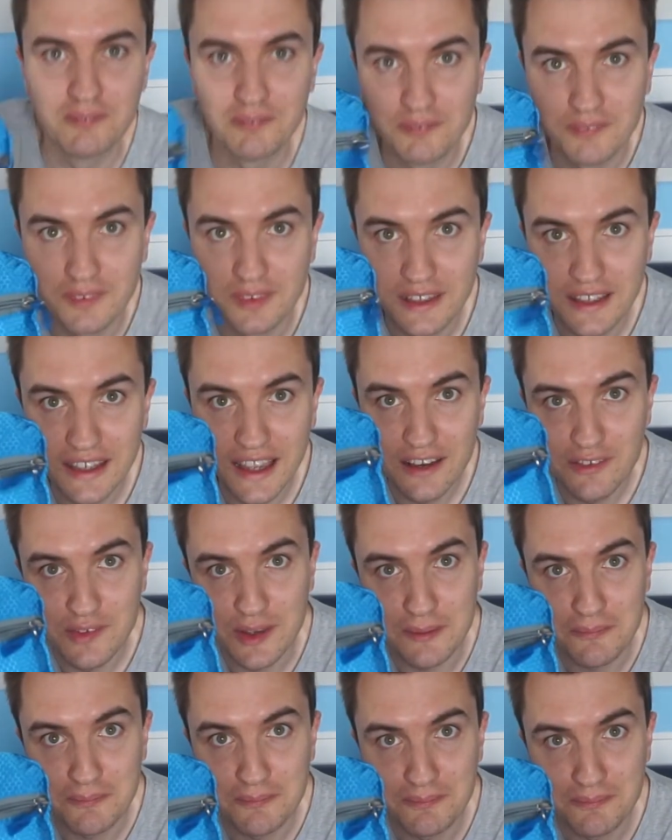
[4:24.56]
And there you have
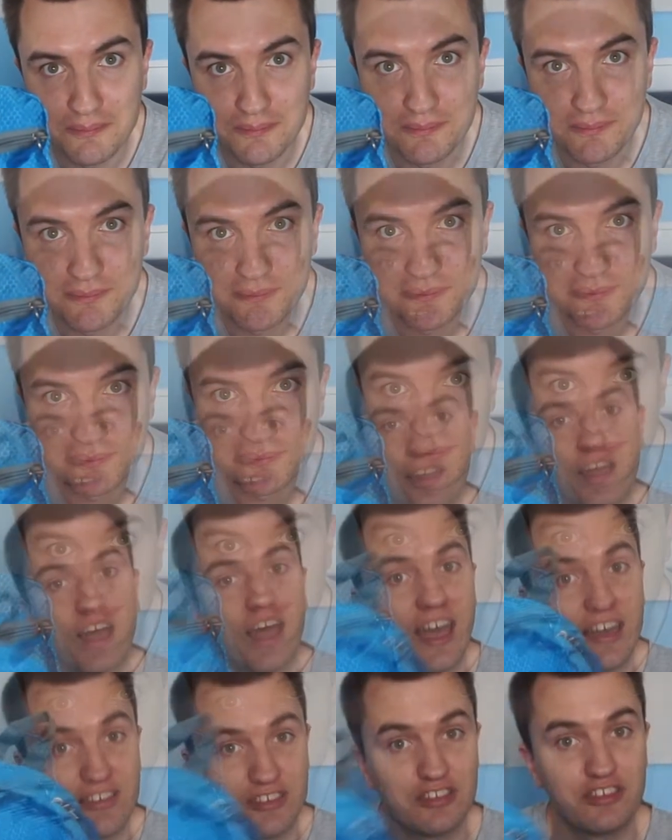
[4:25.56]
it.
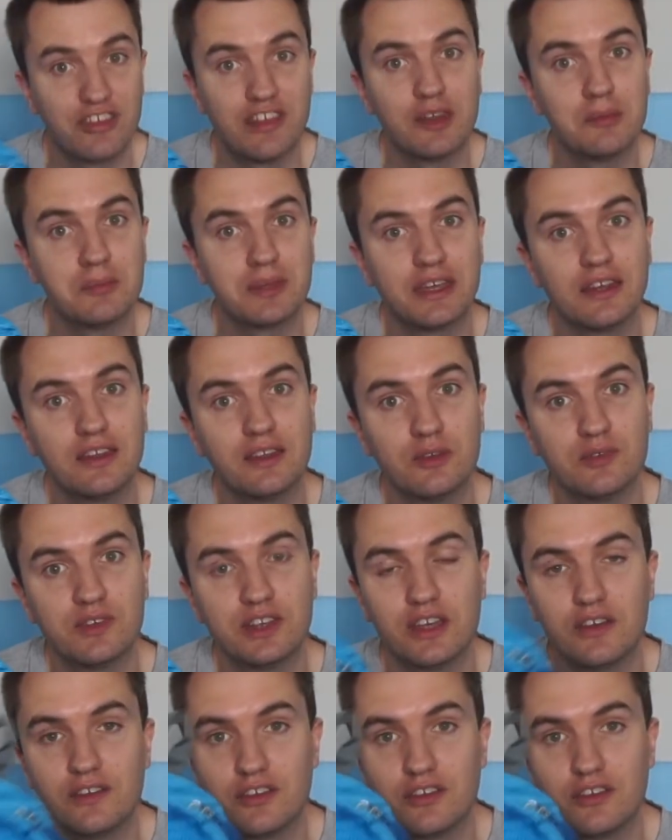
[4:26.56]
As I said at the beginning of the video,